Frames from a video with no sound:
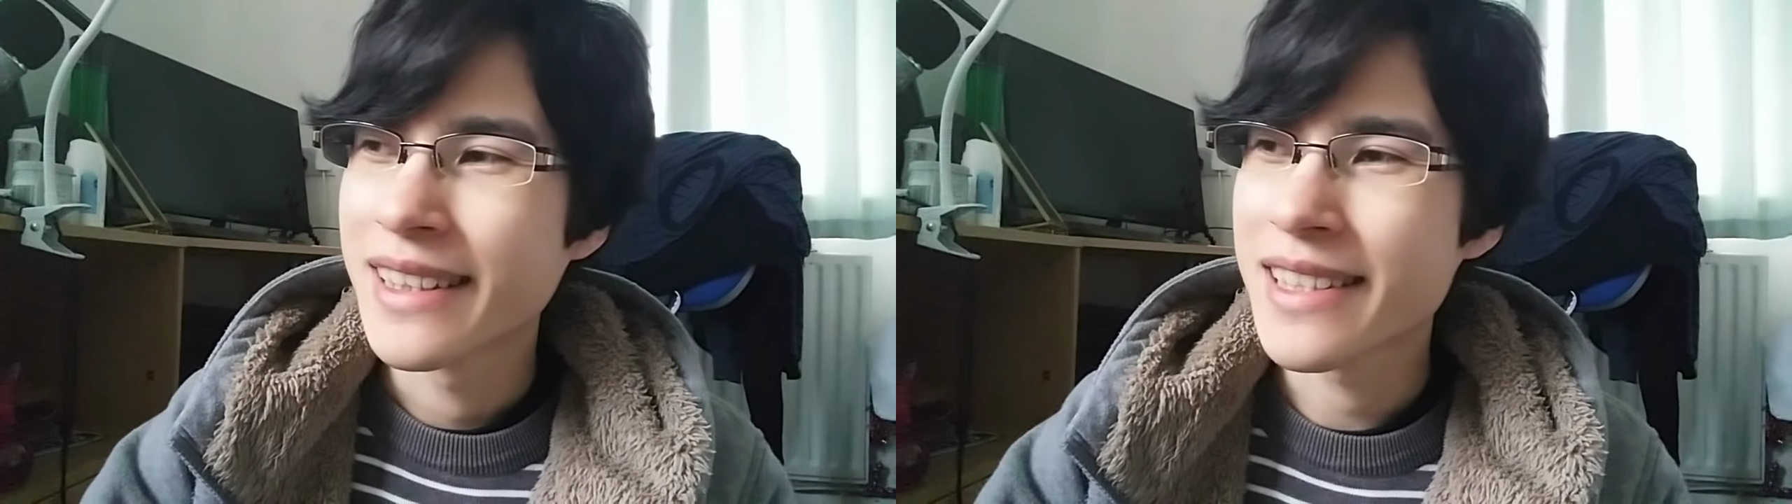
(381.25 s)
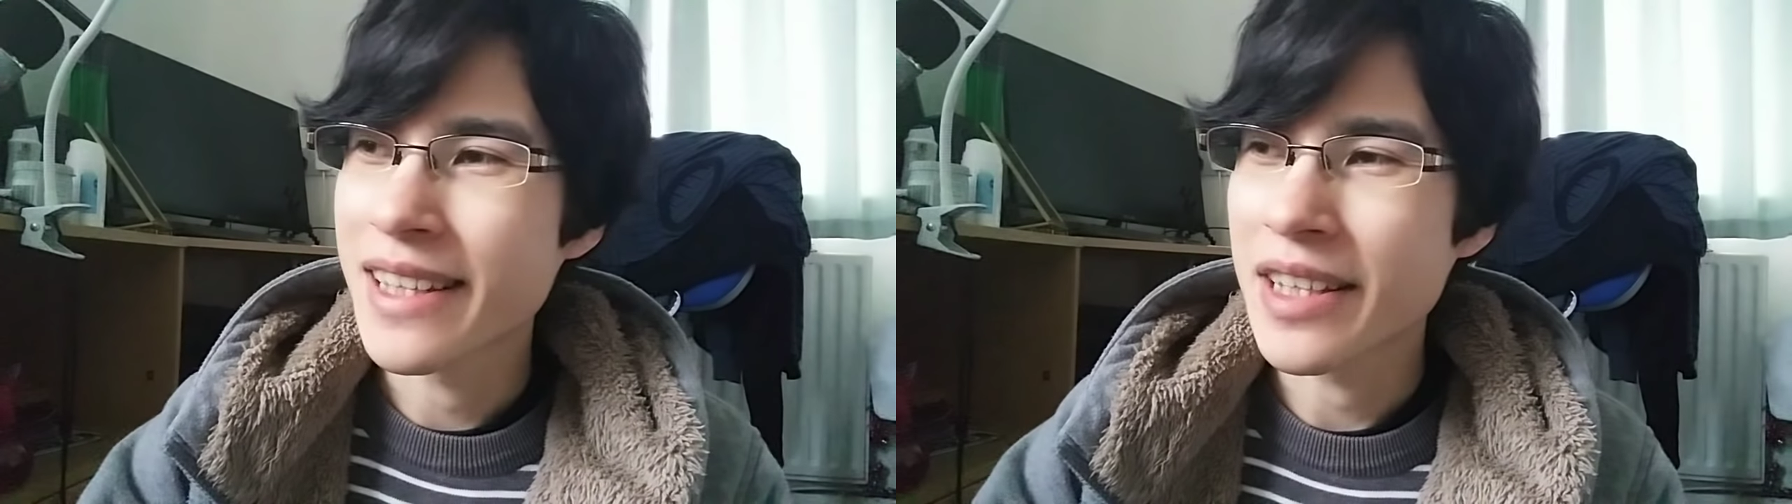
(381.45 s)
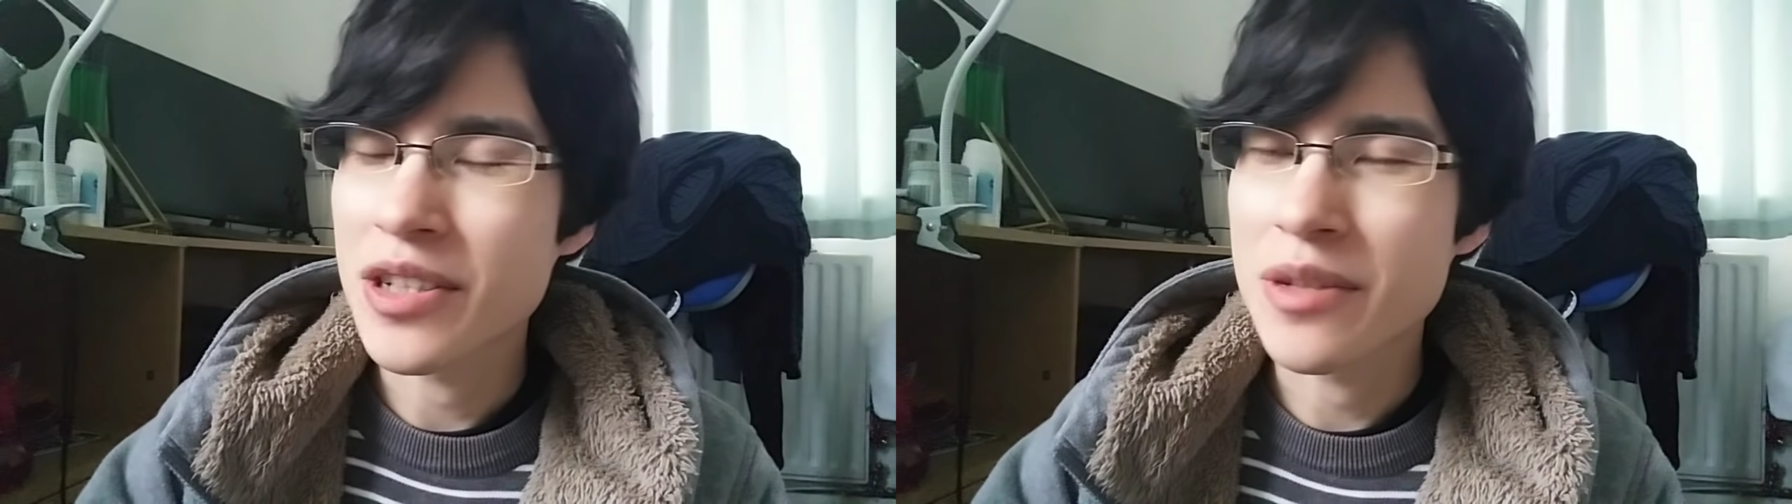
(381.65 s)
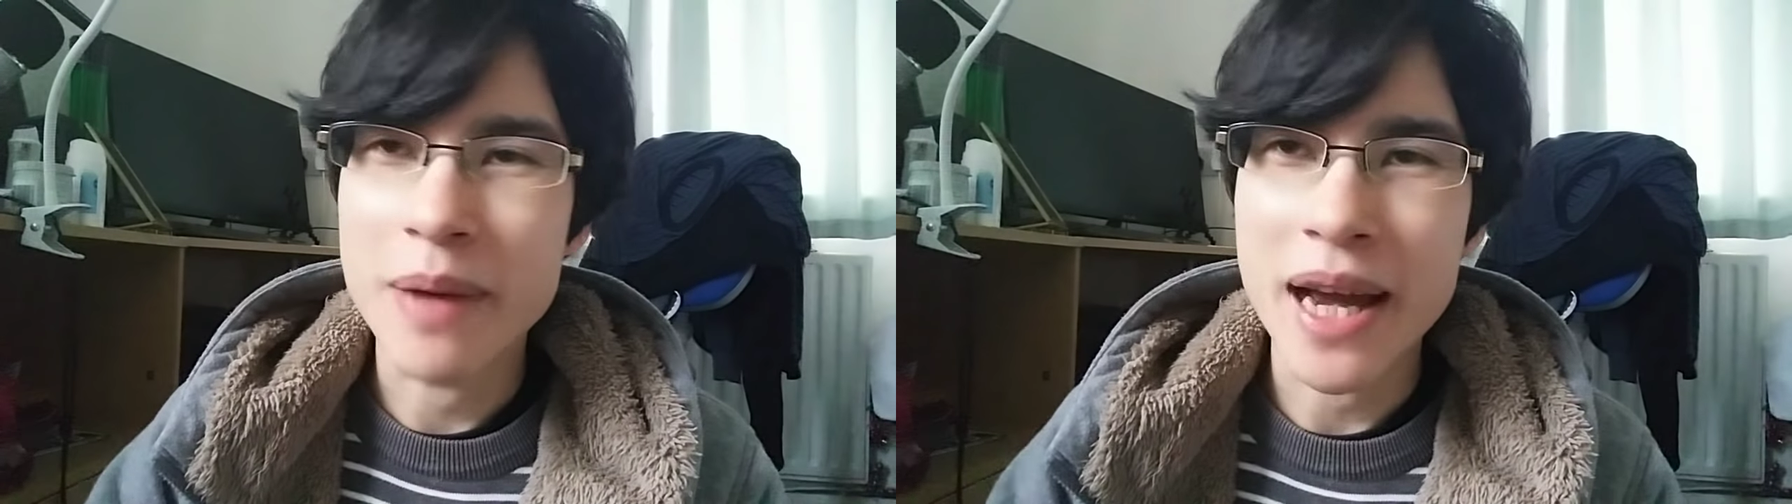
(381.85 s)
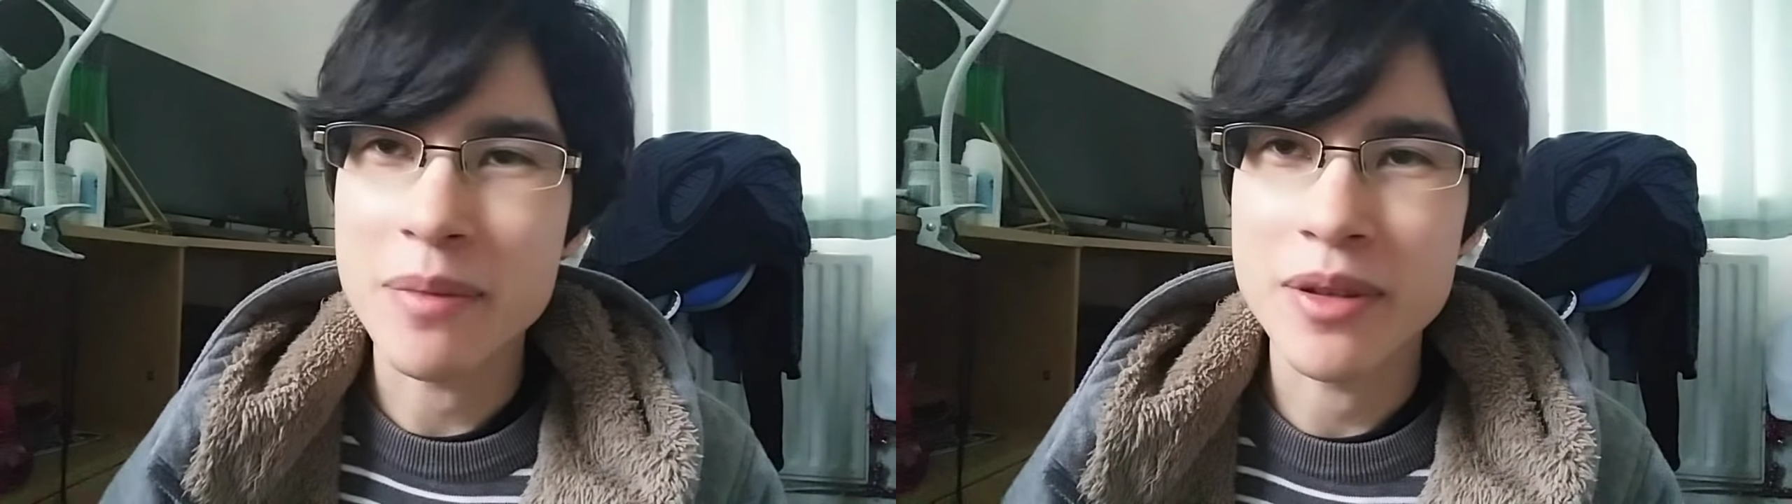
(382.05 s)
It's like they just
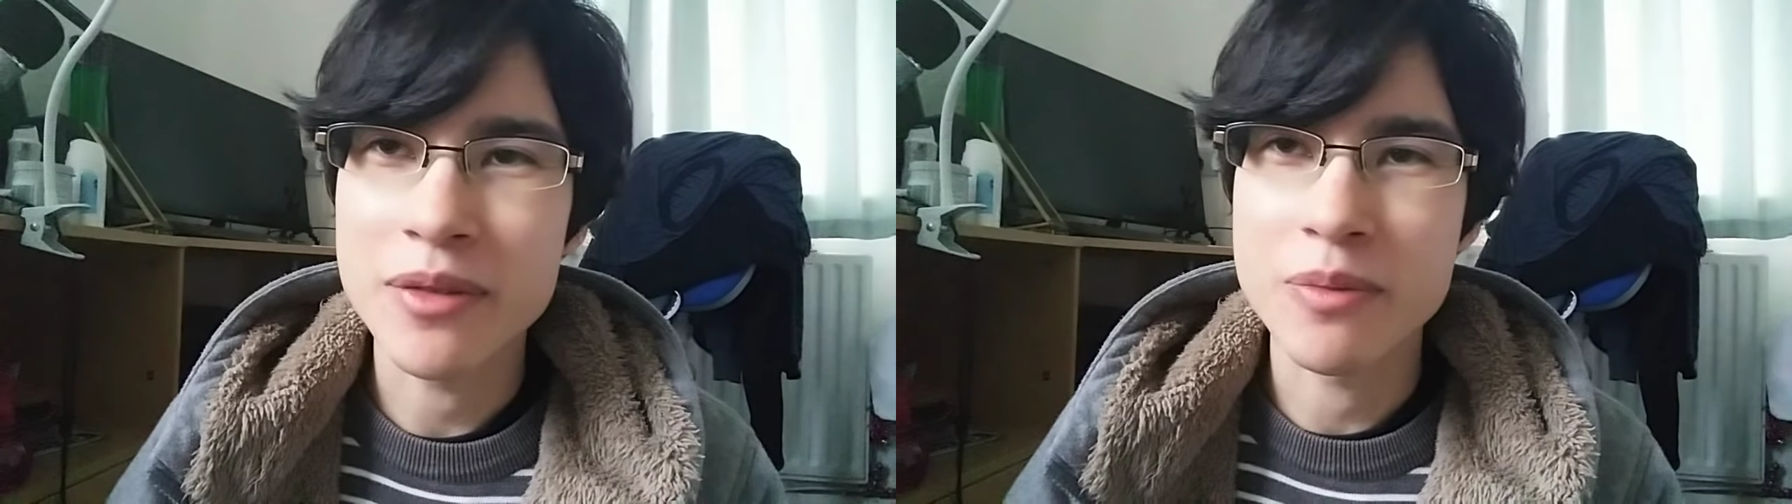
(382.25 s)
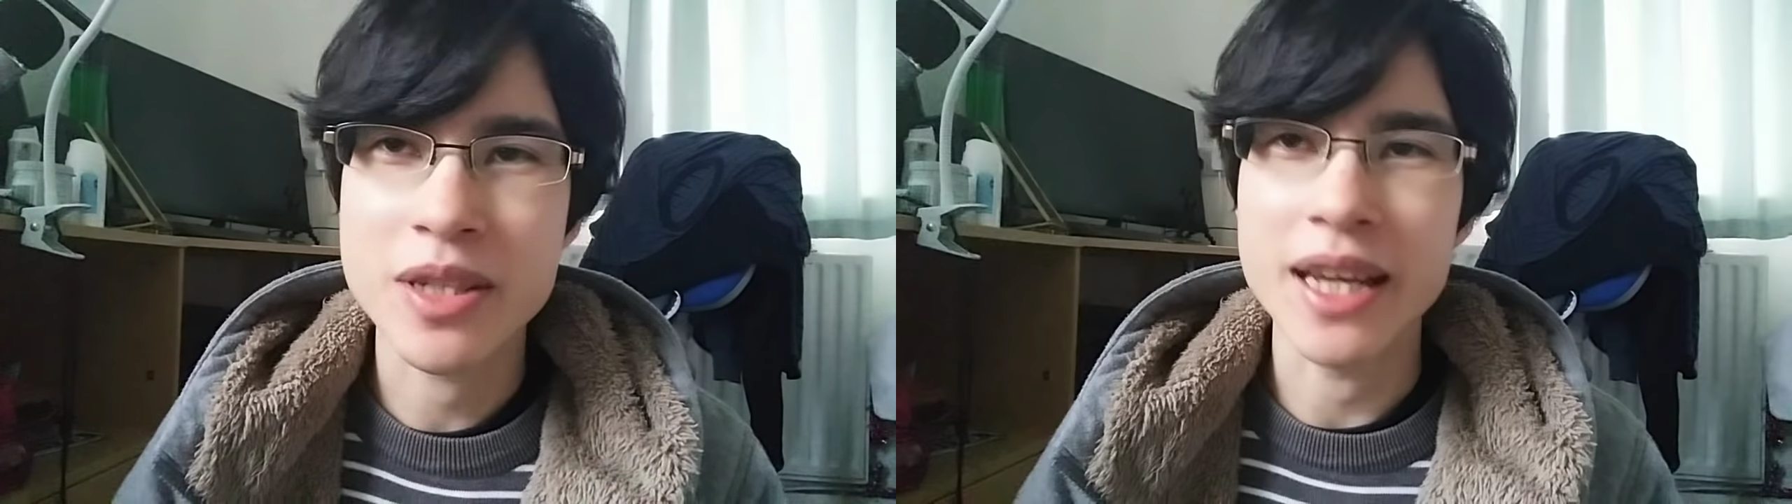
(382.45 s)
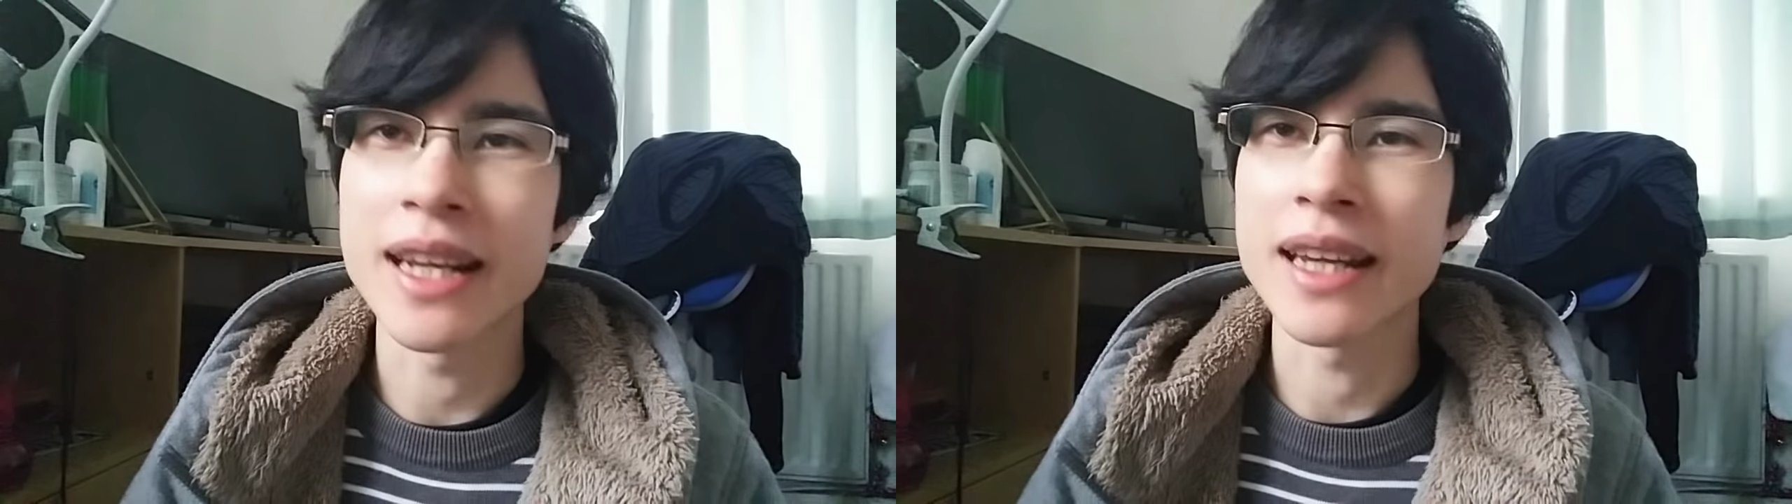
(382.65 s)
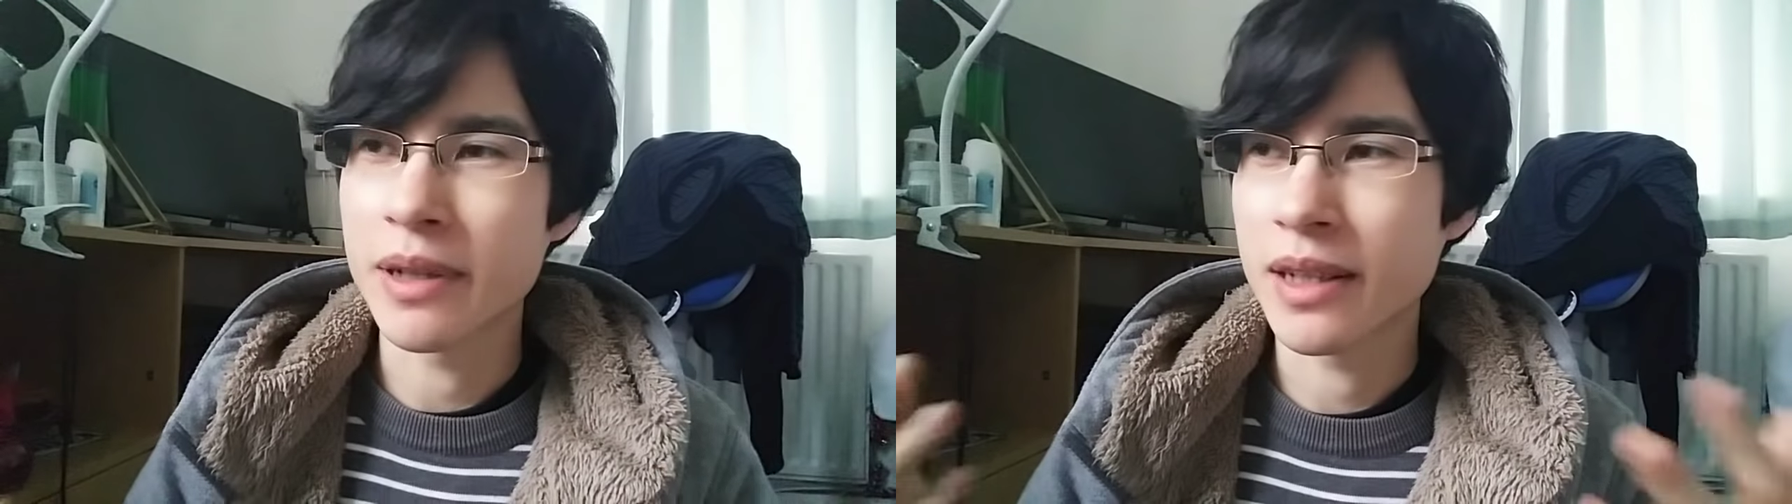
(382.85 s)
banned me from selling.